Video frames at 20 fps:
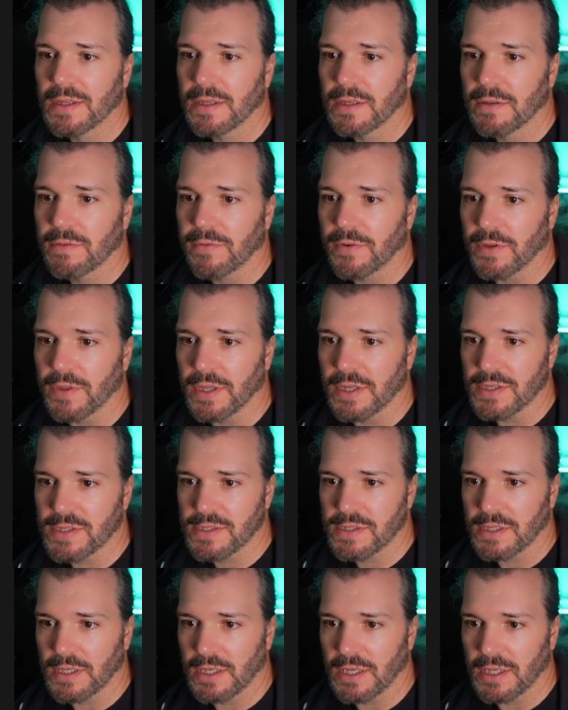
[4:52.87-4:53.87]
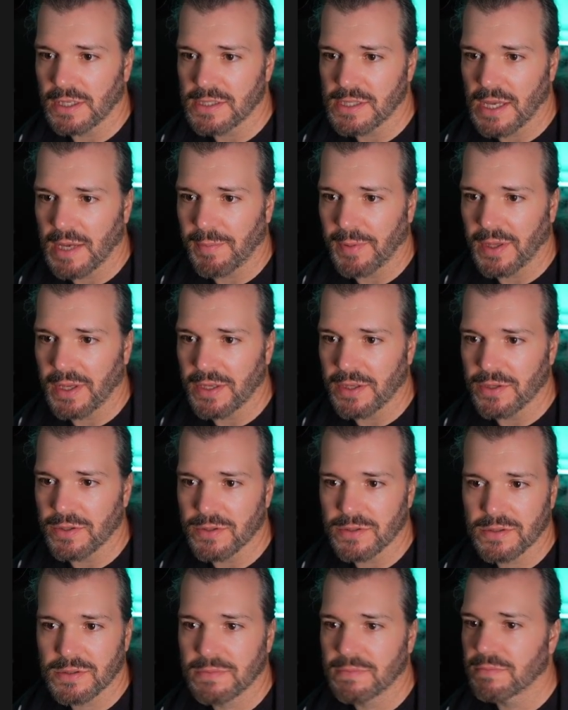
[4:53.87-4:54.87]
for this example, I
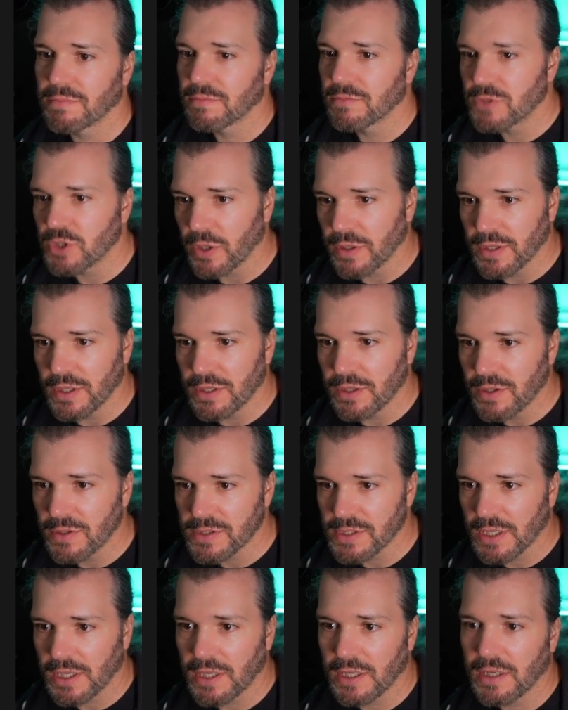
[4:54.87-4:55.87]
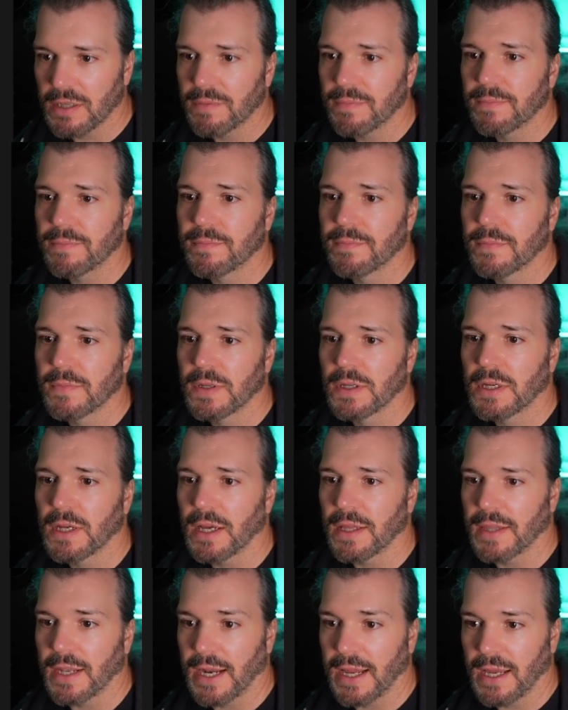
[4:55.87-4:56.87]
use join the newsletter,
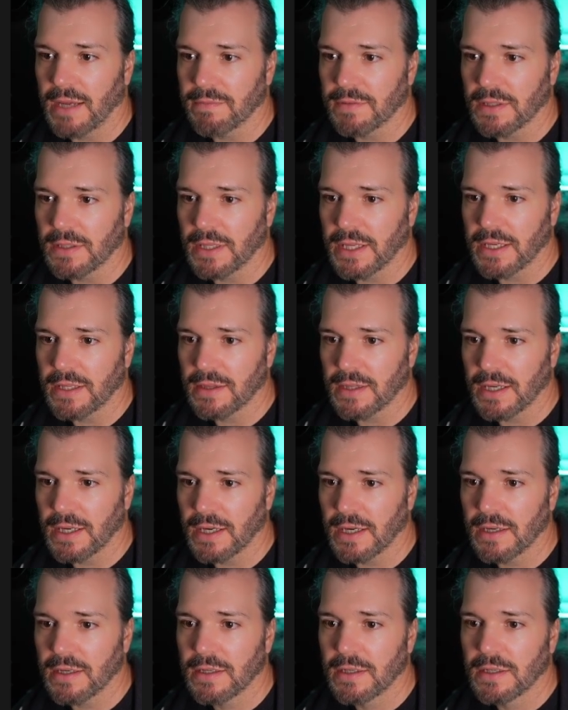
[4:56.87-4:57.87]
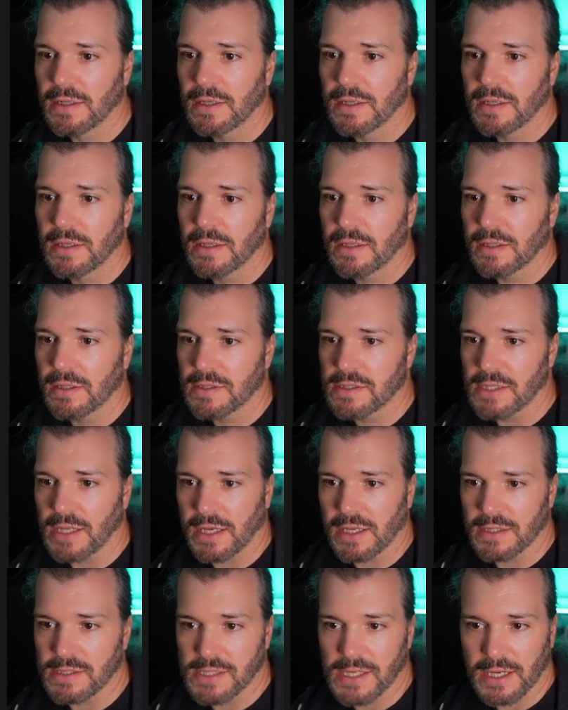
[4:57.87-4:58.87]
and then I have the link there.
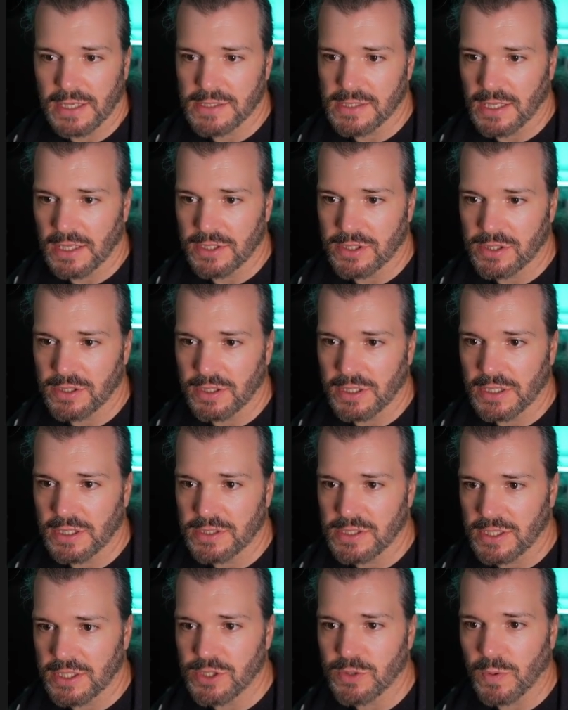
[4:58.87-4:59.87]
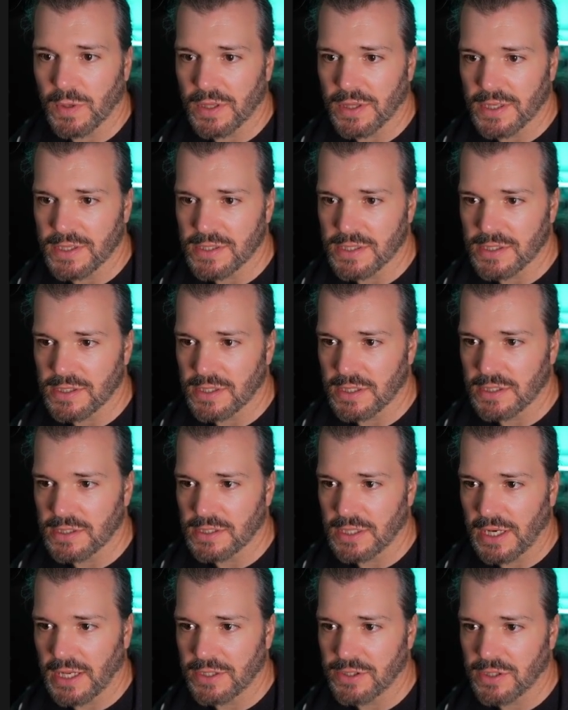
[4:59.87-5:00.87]
Second, text entry. So each one of these is
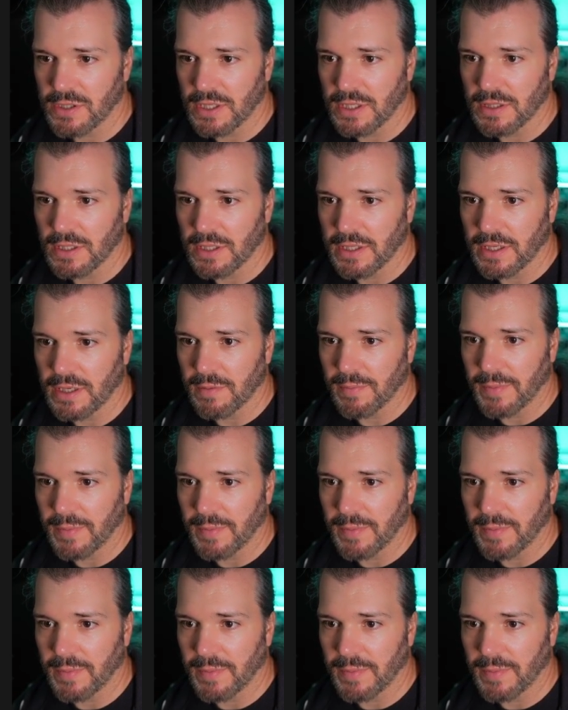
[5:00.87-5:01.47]
an entry in the link in